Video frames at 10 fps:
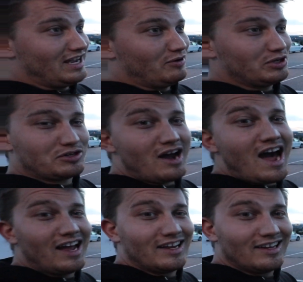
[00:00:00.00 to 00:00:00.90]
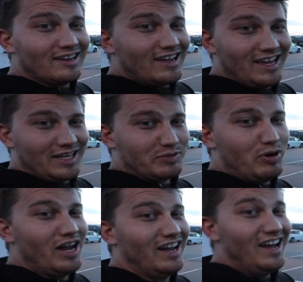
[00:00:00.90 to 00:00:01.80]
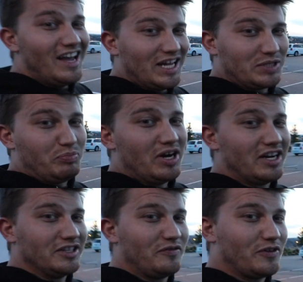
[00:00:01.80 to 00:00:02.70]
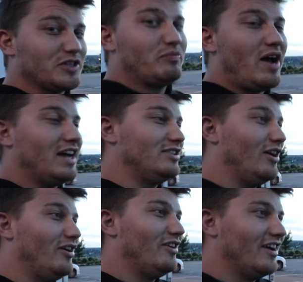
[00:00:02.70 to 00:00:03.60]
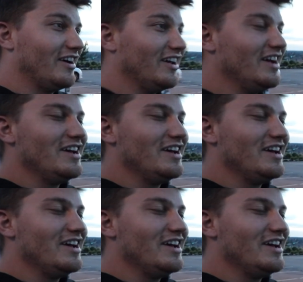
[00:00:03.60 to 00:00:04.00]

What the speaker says: yeah, we tried, and it spun on the first pass all hard.